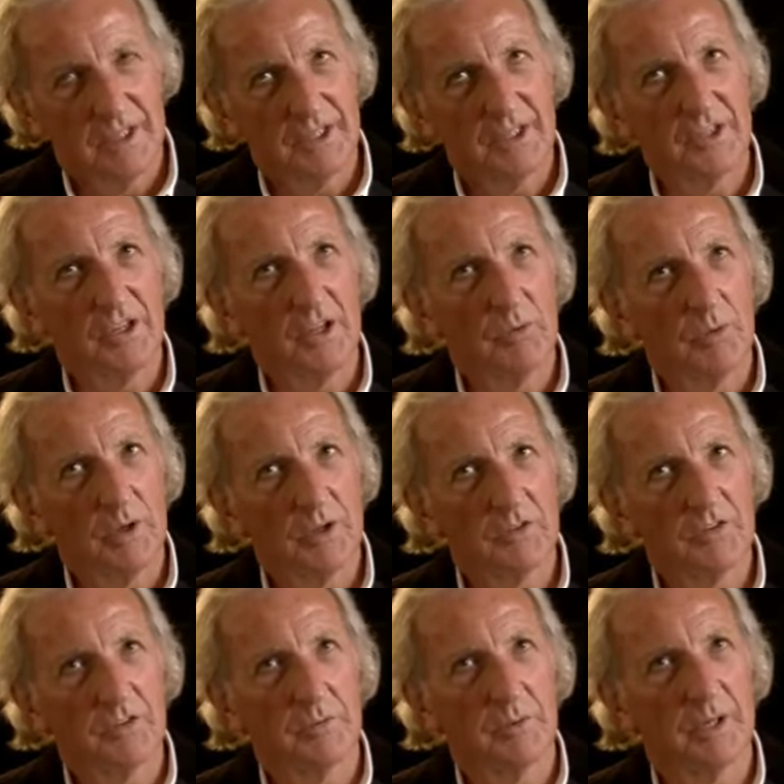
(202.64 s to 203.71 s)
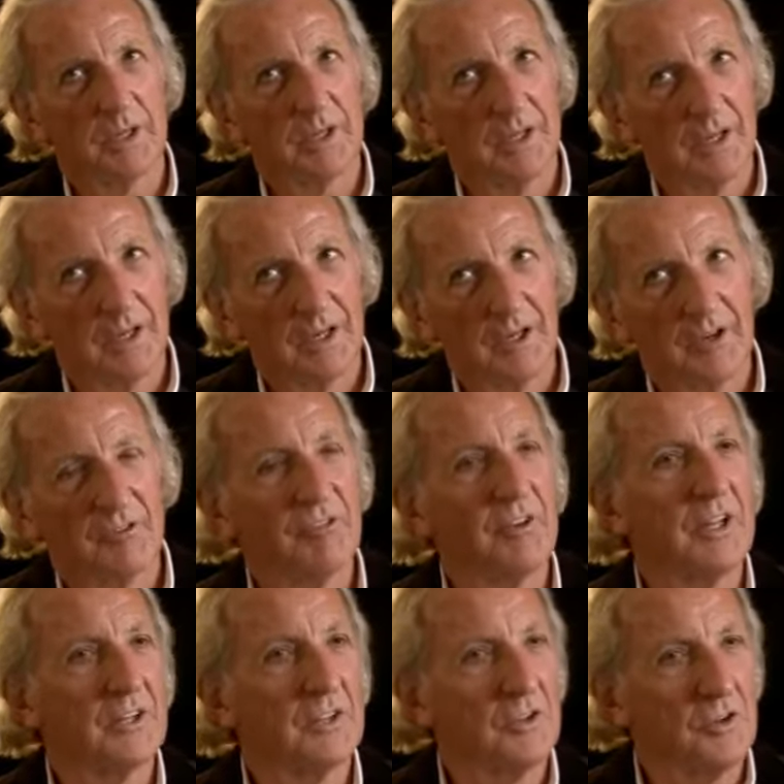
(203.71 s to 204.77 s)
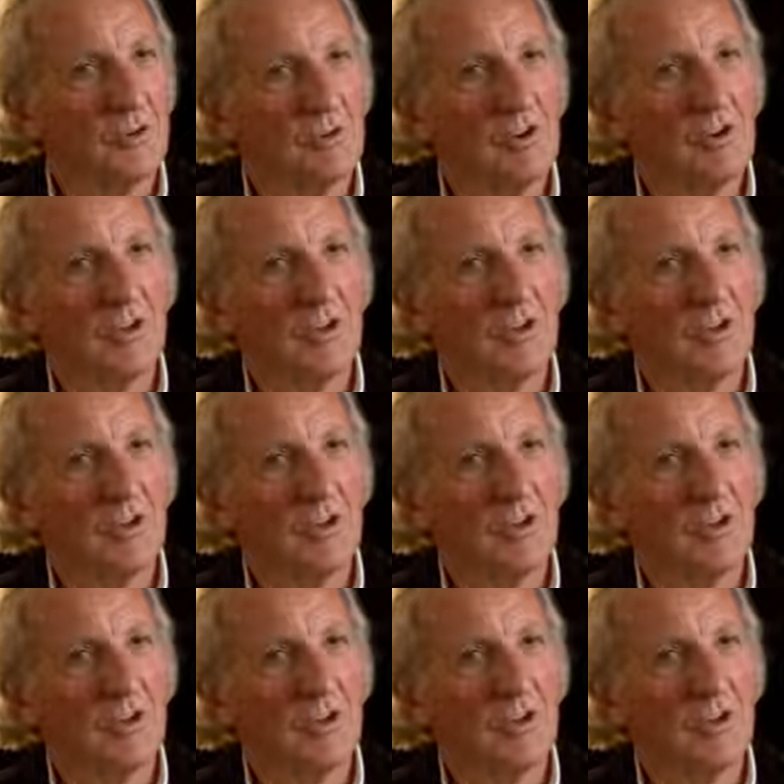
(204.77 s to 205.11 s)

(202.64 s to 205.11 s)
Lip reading: I didn't know whether to be offended or